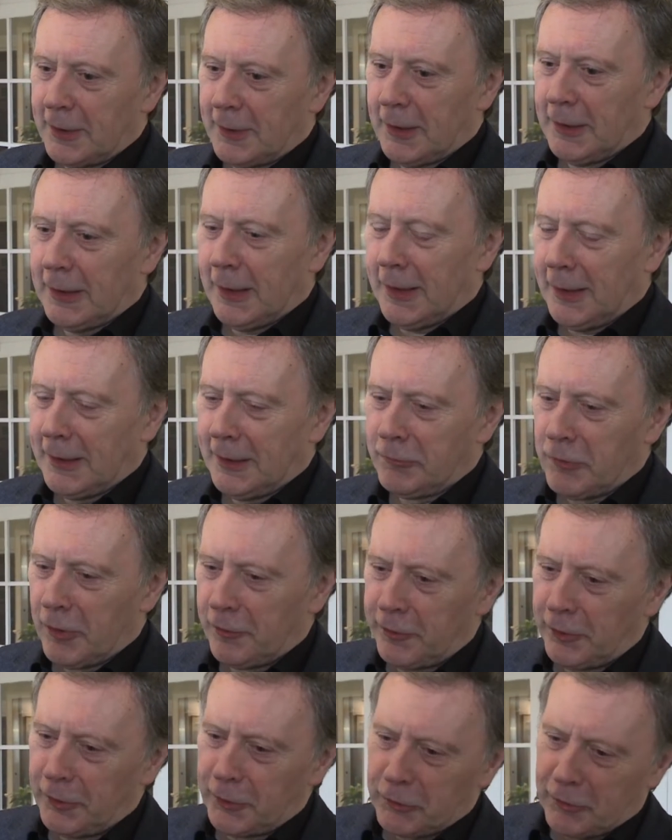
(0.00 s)
I
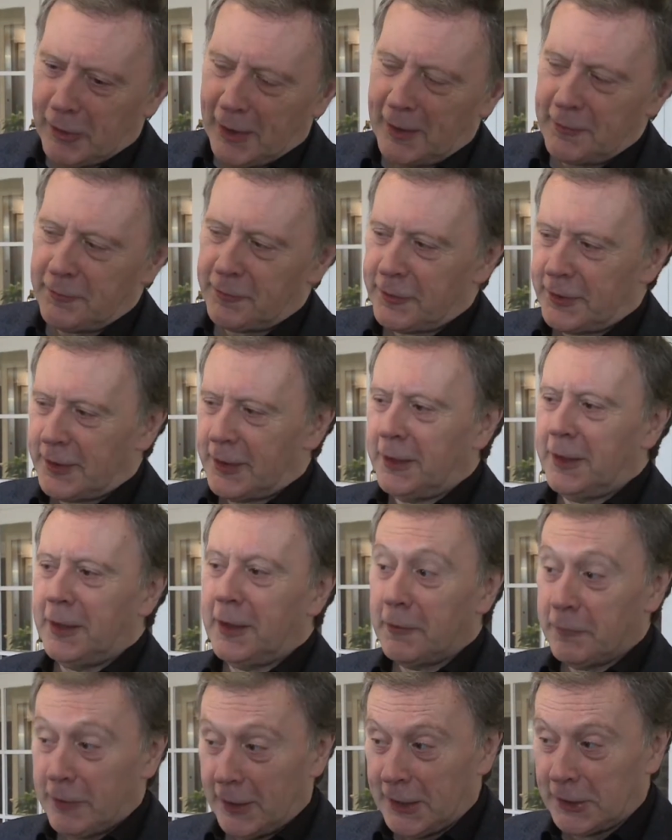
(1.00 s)
review crime for the
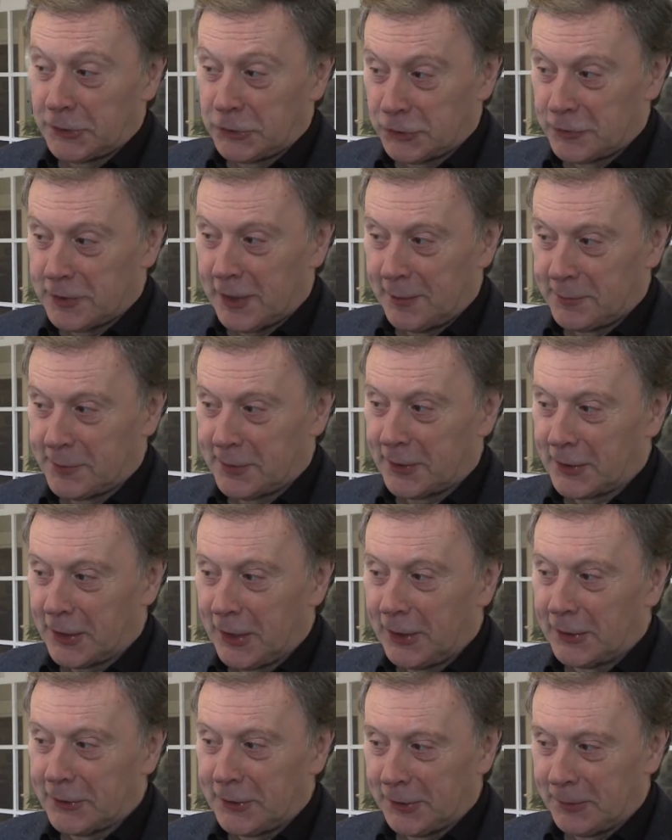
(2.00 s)
Financial Times and the
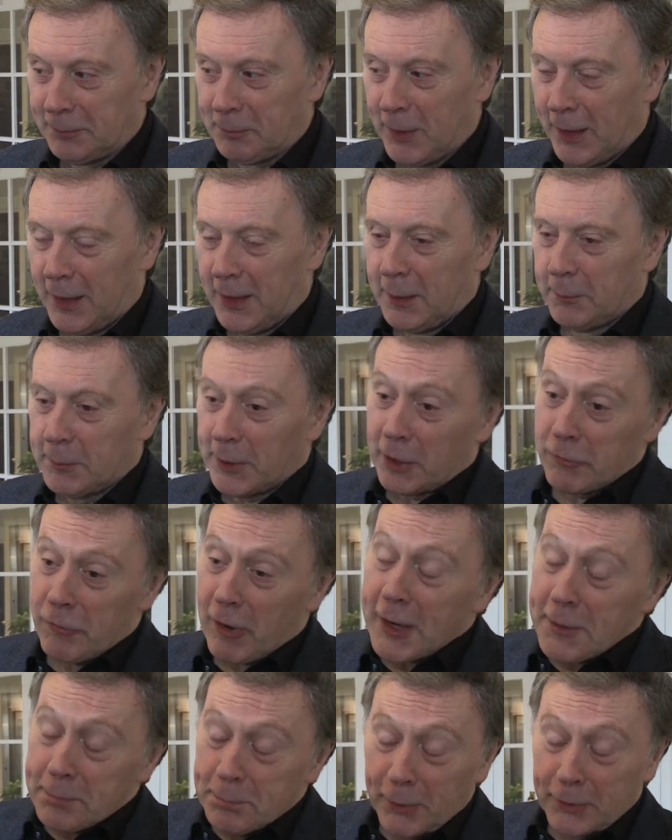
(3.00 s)
Guardian. But I
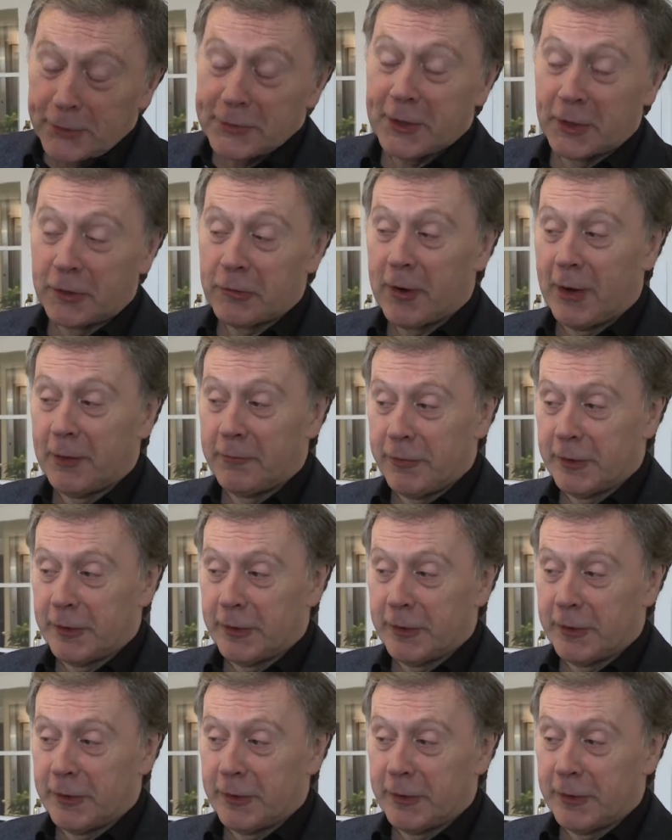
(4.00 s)
write books on crime